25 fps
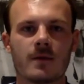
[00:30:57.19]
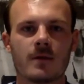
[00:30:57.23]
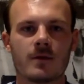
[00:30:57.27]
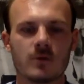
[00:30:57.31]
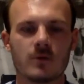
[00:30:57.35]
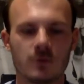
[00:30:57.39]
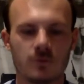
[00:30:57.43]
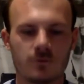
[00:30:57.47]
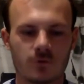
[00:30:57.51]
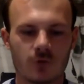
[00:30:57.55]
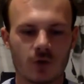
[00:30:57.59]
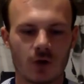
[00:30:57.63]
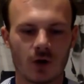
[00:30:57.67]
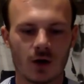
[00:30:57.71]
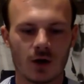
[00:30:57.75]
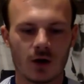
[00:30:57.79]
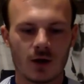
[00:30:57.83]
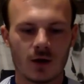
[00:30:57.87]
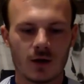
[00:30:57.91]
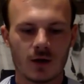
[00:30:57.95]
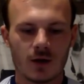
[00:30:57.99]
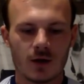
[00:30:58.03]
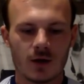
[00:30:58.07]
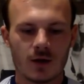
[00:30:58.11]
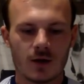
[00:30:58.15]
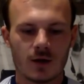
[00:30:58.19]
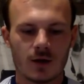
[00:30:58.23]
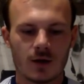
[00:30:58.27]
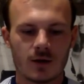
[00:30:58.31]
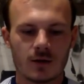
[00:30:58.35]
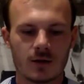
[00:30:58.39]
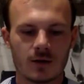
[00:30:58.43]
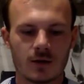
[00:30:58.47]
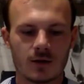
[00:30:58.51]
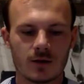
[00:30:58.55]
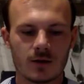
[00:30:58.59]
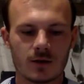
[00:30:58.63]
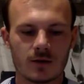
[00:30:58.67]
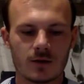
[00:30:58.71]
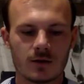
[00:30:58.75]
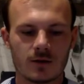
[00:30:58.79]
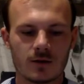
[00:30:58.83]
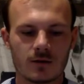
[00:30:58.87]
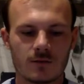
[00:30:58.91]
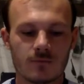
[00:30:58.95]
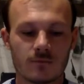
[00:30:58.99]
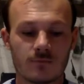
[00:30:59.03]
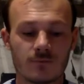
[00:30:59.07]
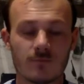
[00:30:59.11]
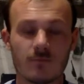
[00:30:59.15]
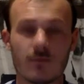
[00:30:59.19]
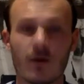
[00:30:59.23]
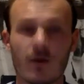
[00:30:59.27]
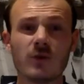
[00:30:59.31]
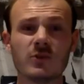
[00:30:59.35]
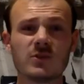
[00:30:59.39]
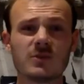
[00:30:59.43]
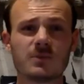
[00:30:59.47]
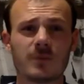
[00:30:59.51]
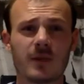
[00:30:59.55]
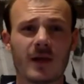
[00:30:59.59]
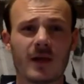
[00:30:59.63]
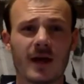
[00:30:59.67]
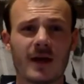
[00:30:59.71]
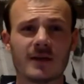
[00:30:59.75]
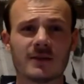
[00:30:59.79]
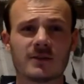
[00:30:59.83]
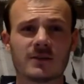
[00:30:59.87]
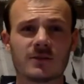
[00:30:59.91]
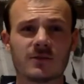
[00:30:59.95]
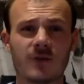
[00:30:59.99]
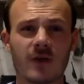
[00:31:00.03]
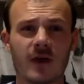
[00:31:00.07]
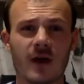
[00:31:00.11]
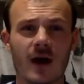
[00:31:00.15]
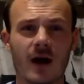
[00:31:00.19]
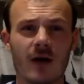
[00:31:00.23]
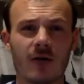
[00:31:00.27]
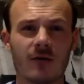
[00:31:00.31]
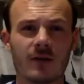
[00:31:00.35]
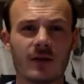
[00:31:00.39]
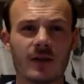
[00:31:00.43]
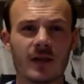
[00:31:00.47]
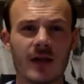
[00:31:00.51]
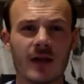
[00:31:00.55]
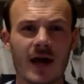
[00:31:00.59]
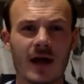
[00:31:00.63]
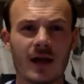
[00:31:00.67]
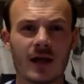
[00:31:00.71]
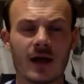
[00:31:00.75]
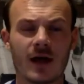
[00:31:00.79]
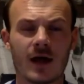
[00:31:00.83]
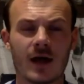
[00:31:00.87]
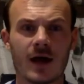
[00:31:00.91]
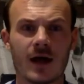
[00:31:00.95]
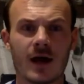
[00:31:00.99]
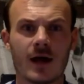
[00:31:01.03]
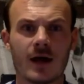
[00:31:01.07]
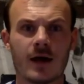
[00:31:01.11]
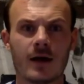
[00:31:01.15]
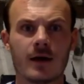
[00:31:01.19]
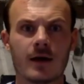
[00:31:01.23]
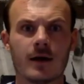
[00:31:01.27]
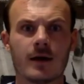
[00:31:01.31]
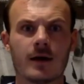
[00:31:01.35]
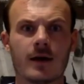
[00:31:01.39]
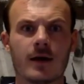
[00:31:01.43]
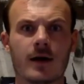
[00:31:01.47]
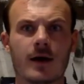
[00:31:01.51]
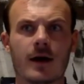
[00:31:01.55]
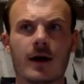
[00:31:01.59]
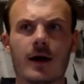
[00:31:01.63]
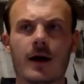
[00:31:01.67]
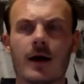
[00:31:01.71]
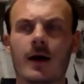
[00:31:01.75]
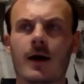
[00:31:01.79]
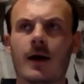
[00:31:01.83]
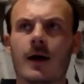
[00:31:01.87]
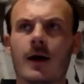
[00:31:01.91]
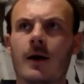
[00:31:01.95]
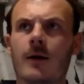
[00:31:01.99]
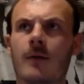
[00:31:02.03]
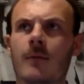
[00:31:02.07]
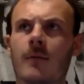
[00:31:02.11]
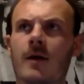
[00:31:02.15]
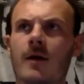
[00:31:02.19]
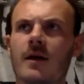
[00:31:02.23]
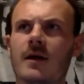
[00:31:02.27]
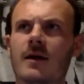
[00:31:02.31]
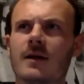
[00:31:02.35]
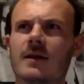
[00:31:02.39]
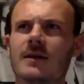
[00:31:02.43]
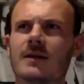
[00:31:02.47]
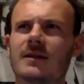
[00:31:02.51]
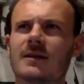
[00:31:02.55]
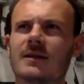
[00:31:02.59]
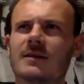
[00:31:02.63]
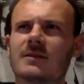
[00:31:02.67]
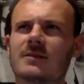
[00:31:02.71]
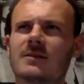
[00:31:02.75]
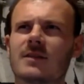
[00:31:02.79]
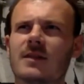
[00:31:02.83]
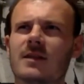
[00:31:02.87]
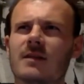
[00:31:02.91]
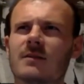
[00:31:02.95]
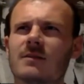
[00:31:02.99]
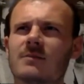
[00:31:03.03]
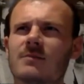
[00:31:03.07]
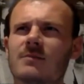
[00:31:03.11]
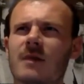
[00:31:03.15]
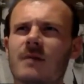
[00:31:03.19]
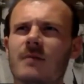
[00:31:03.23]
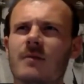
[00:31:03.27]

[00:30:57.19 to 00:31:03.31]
You've got most players fit other than Allaire. I think it was maybe